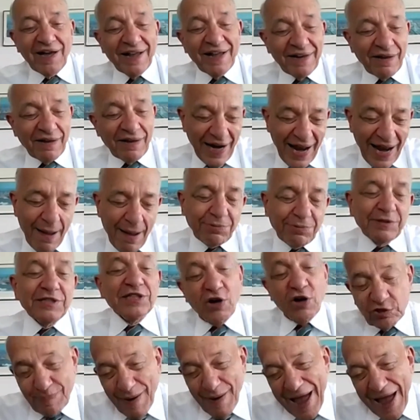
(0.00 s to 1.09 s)
And then what happens, it
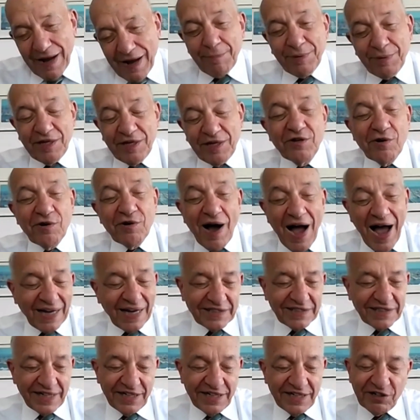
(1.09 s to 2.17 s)
goes back up to new
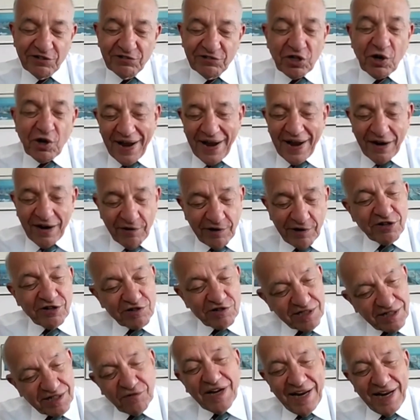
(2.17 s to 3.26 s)
highs, and you're so angry at
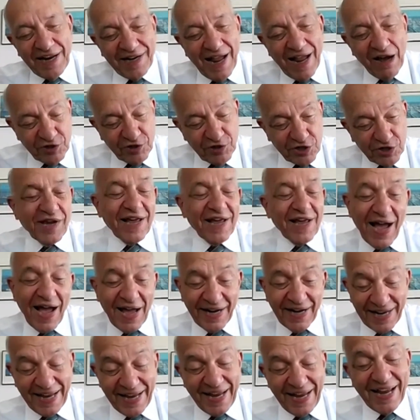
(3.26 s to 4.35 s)
yourself for getting out, you get
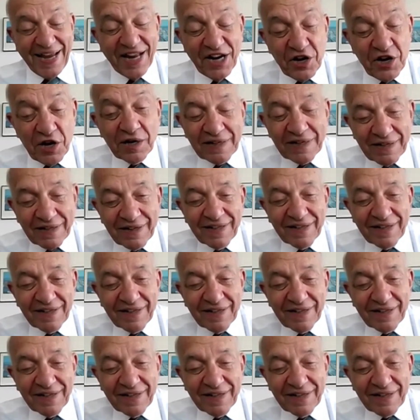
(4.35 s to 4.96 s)
on again.